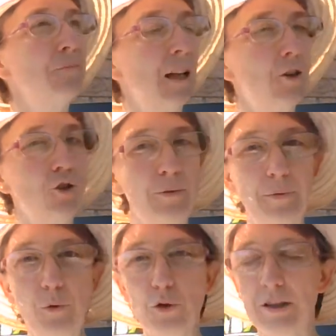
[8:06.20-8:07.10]

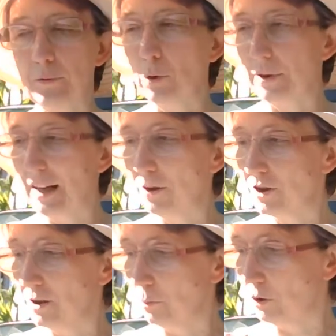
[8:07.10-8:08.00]

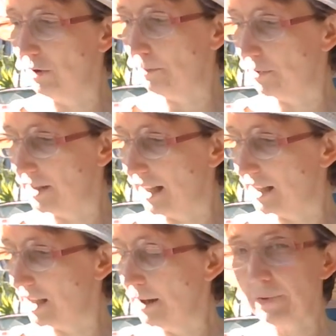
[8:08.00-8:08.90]
144,000 would
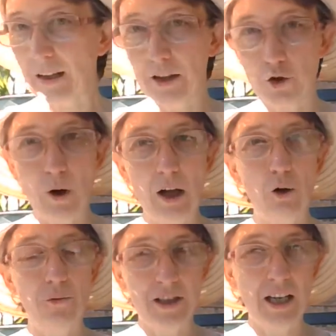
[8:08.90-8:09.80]
represent
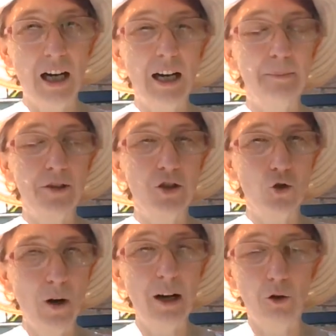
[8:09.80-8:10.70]
12 times
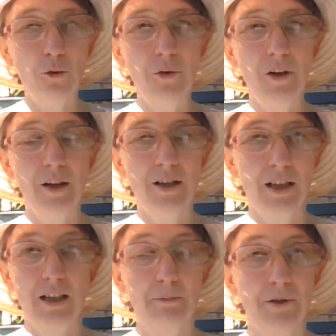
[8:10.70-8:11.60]
12
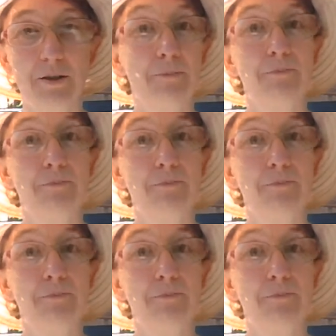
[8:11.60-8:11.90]
times